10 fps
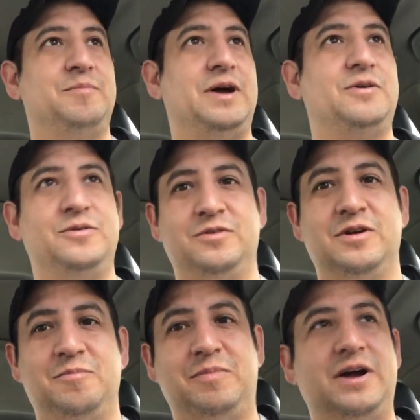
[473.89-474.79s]
my own
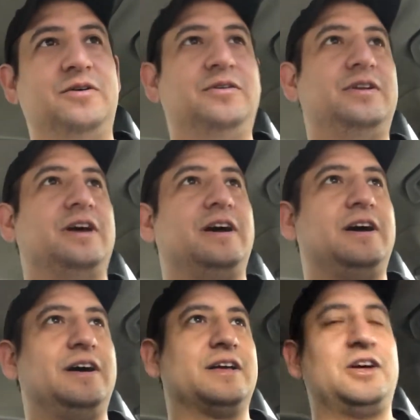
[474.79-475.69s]

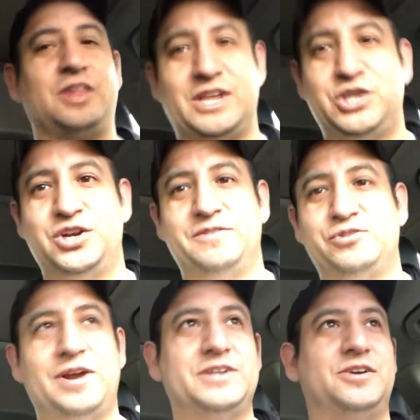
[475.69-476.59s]
collection of
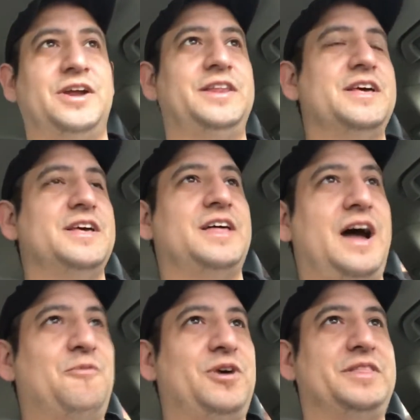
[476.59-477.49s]
treasure. And
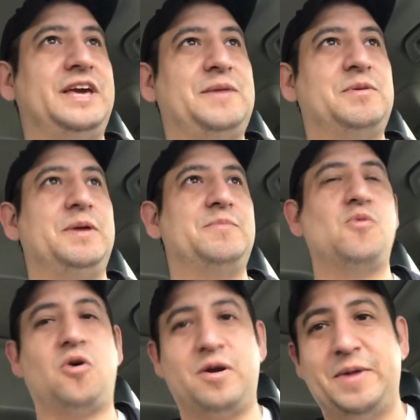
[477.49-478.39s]
I want the game to be
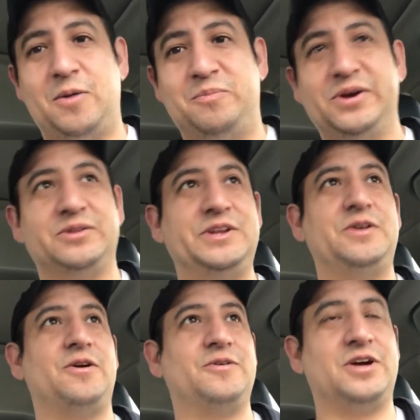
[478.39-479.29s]
more about building
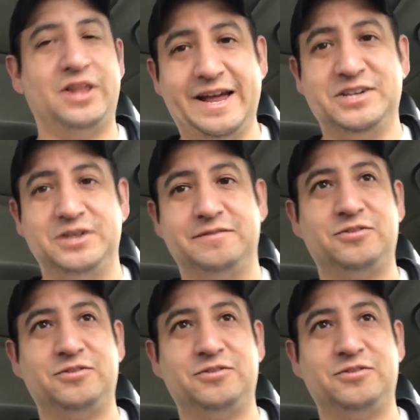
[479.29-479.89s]
your own collection of